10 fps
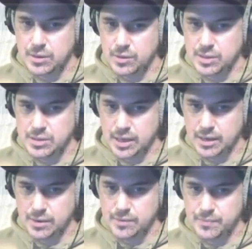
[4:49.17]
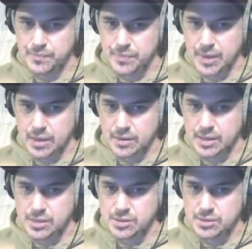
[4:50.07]
Notice how
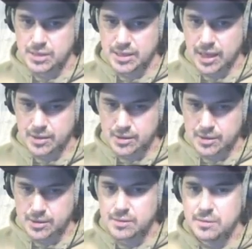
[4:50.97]
these are together,